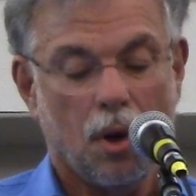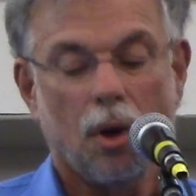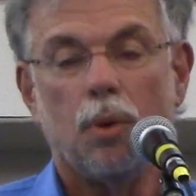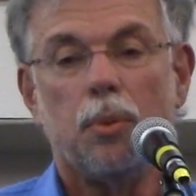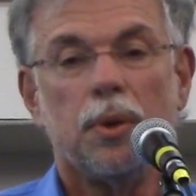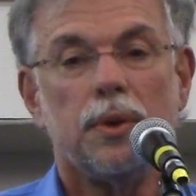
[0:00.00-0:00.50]

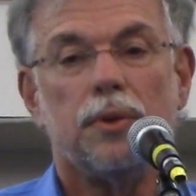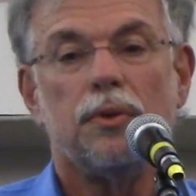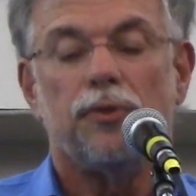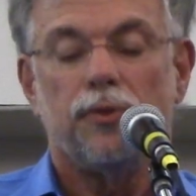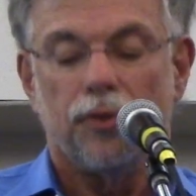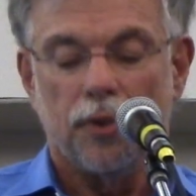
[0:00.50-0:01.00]
Or will you
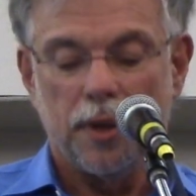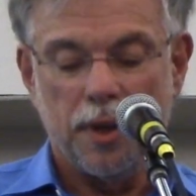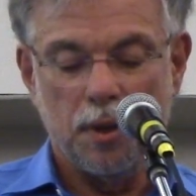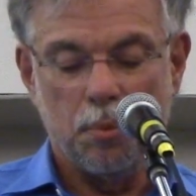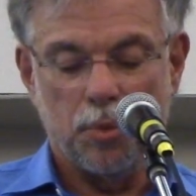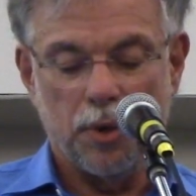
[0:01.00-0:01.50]

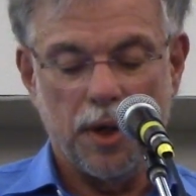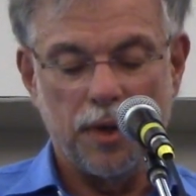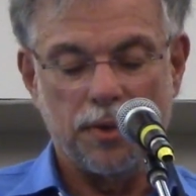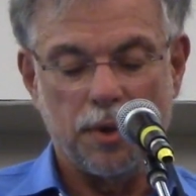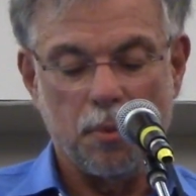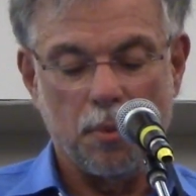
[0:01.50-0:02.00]
fully
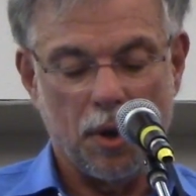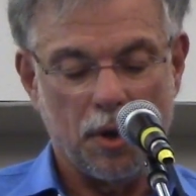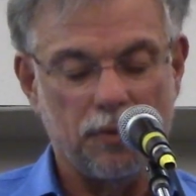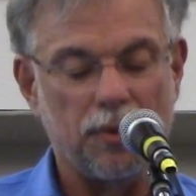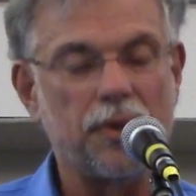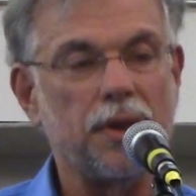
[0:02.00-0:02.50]
embrace the
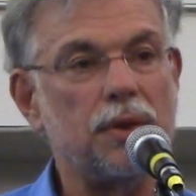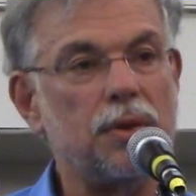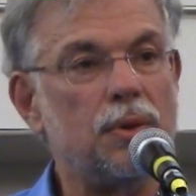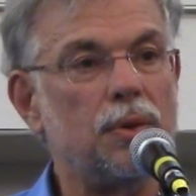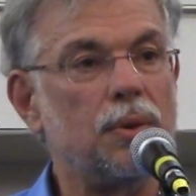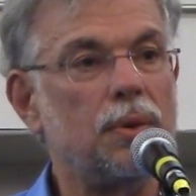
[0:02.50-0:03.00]
marvel that
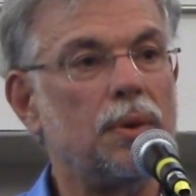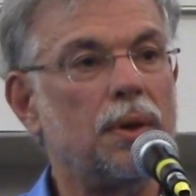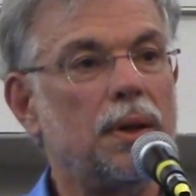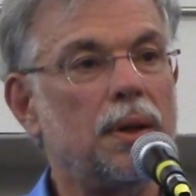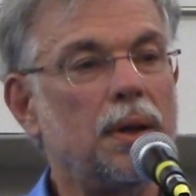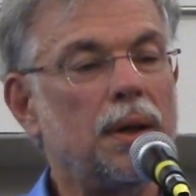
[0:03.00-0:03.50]
you,
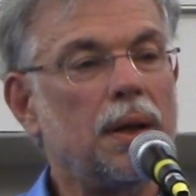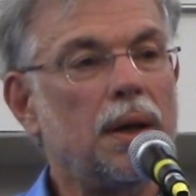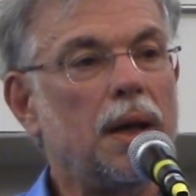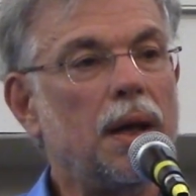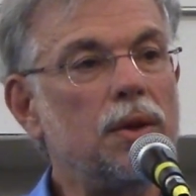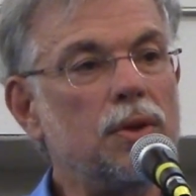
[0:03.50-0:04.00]

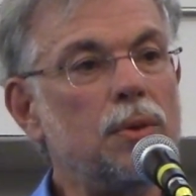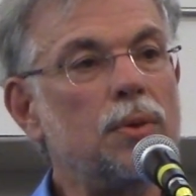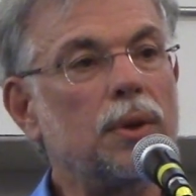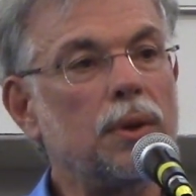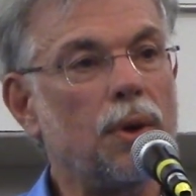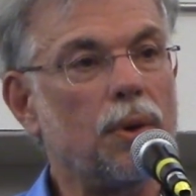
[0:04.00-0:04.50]
and you
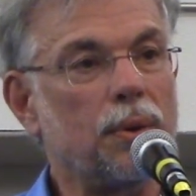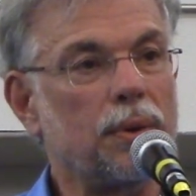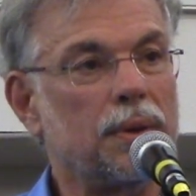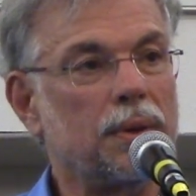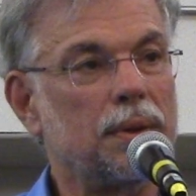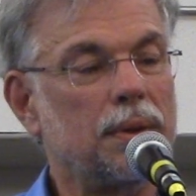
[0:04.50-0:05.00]

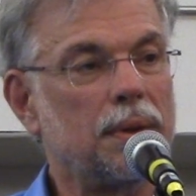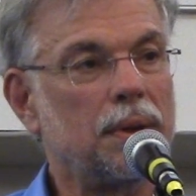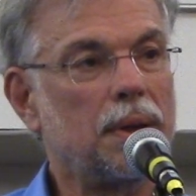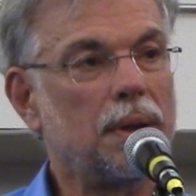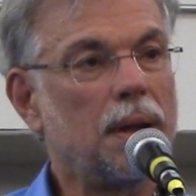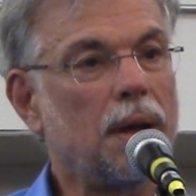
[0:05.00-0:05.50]
alone,
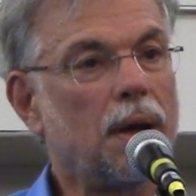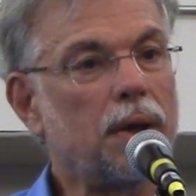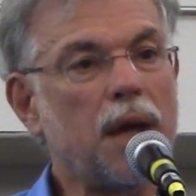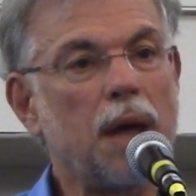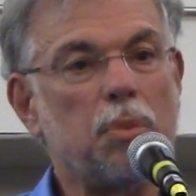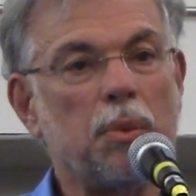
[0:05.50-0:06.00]
are
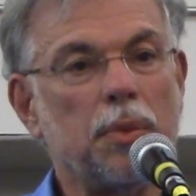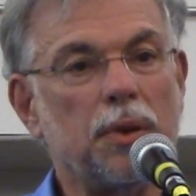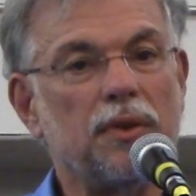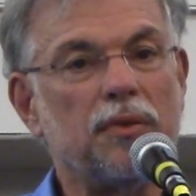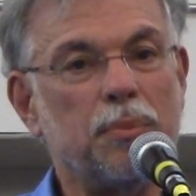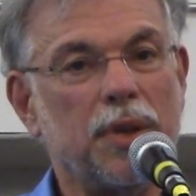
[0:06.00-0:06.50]

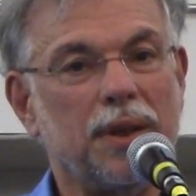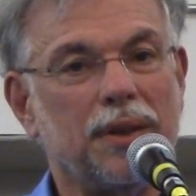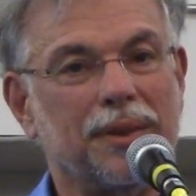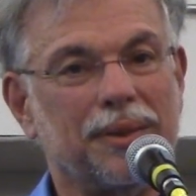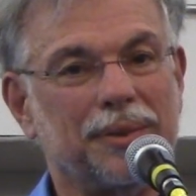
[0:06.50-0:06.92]
capable of being?